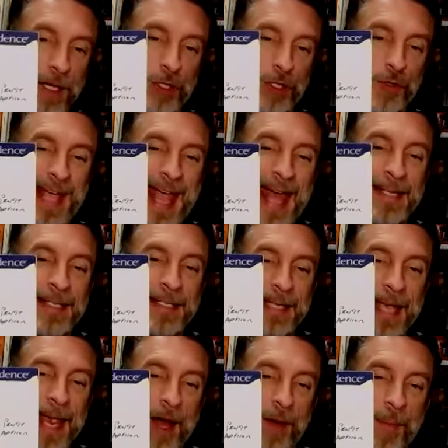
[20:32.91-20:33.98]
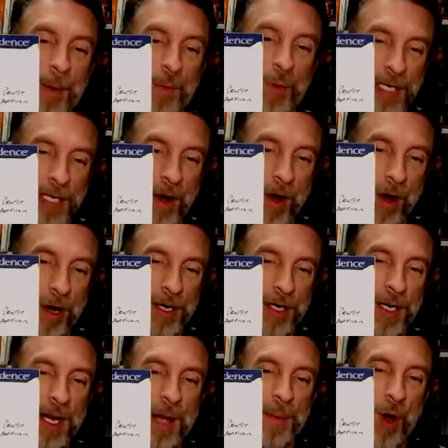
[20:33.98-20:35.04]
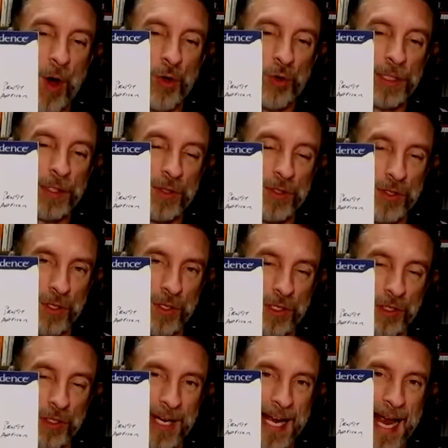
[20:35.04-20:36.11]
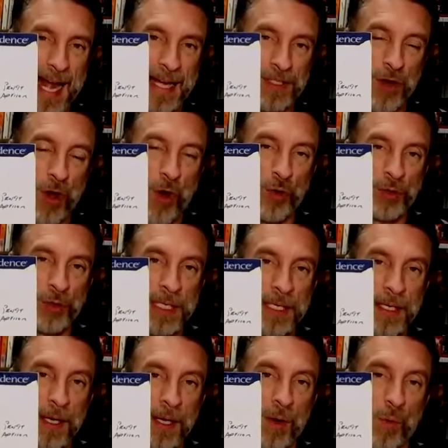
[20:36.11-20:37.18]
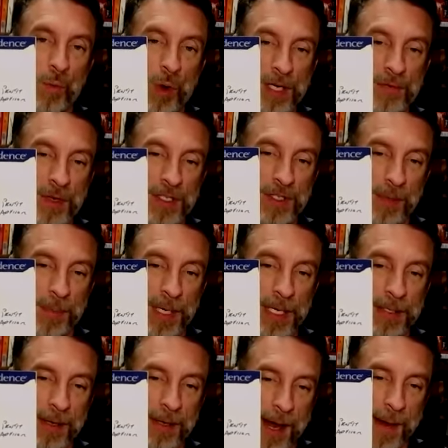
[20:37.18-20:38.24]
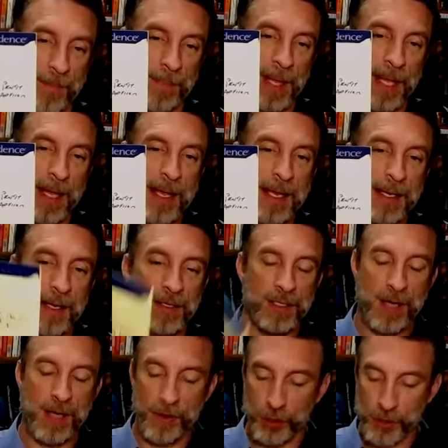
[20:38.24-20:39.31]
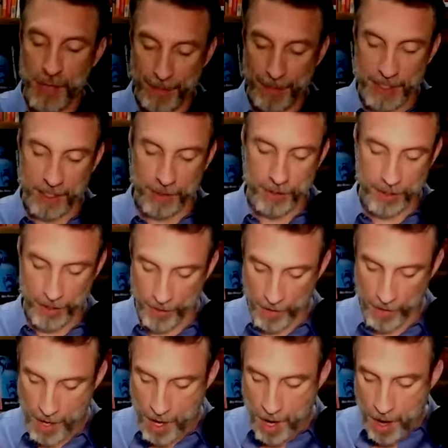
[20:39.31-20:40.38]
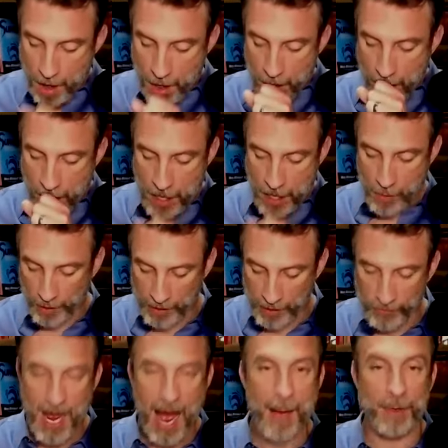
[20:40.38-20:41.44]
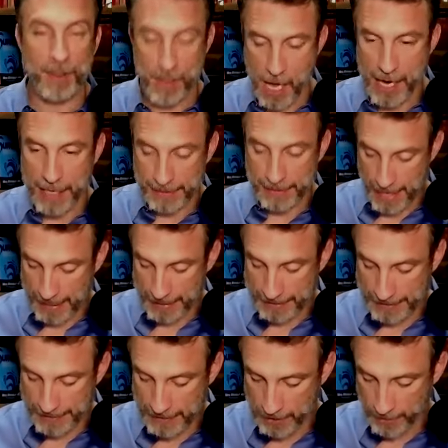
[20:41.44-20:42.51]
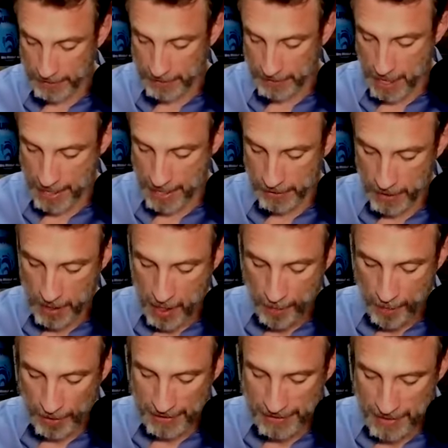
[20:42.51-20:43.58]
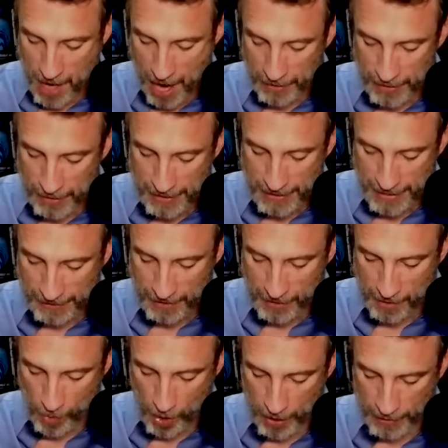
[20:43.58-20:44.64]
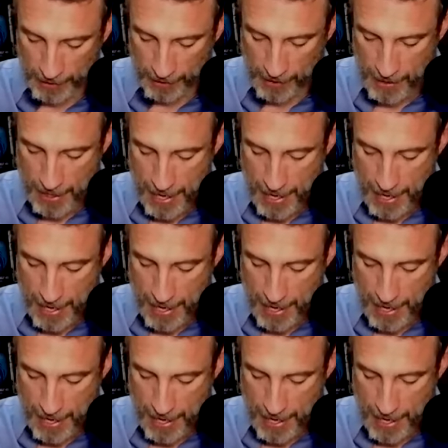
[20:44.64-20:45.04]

You can scale by working harder, but only to a certain degree, and it's only works for a certain period of time. Now, there's another trap here too, where you've top clients and it's systematized, but it's not distinct in the market.